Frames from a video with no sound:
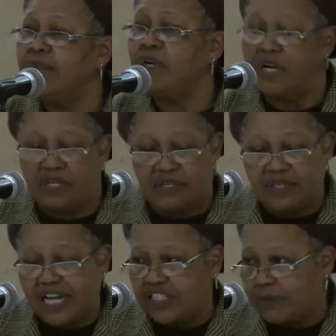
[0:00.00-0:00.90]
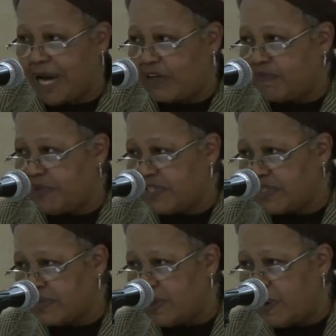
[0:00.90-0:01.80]
Because that's a matter of
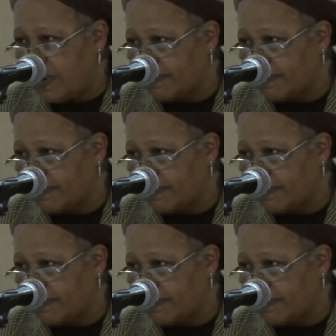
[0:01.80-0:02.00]
personal law.